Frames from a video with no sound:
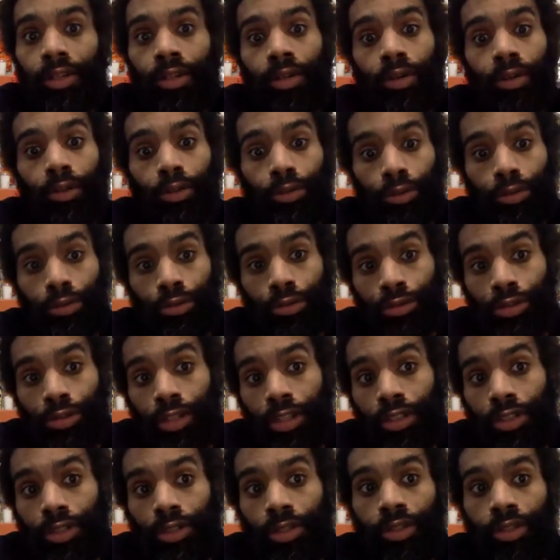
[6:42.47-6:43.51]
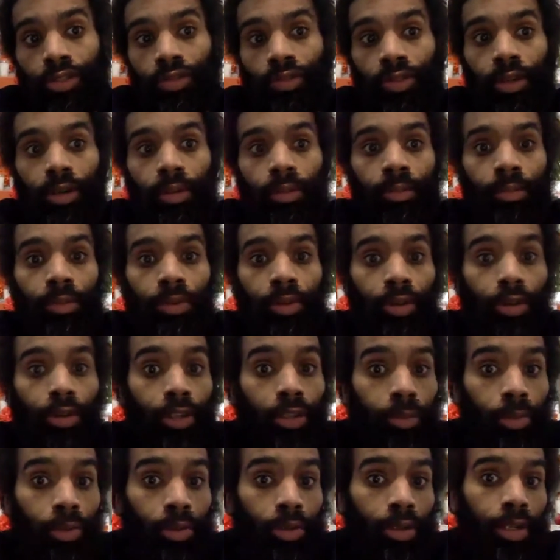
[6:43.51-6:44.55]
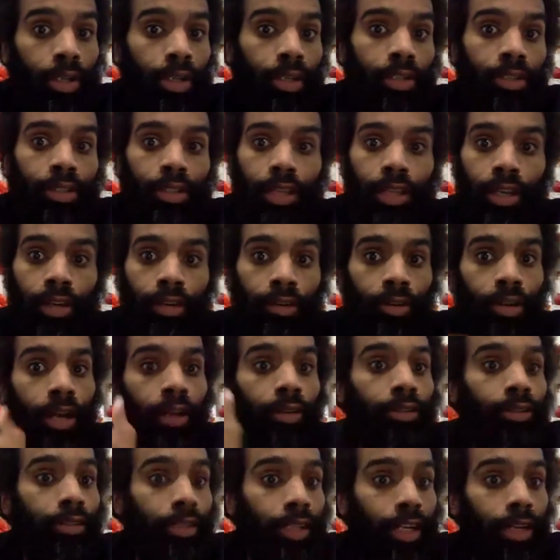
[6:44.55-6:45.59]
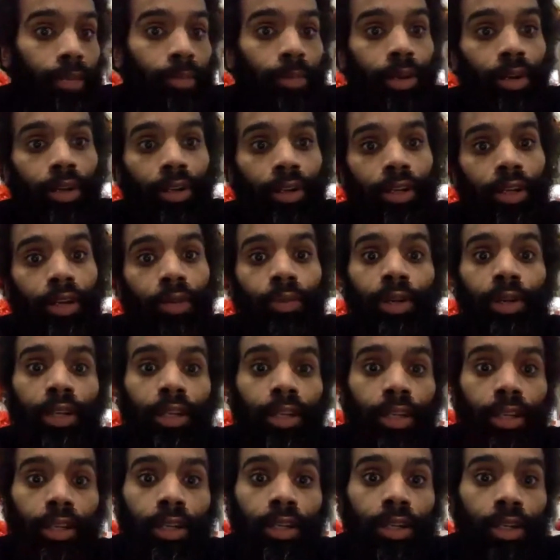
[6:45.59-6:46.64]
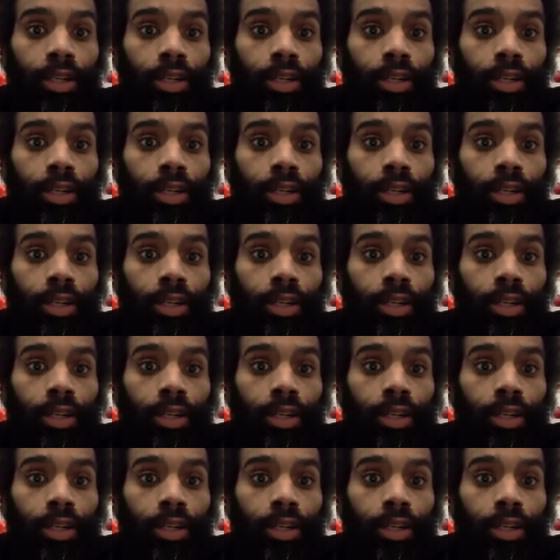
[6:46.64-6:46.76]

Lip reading: cultural traditions from their communities that are outside America, and we can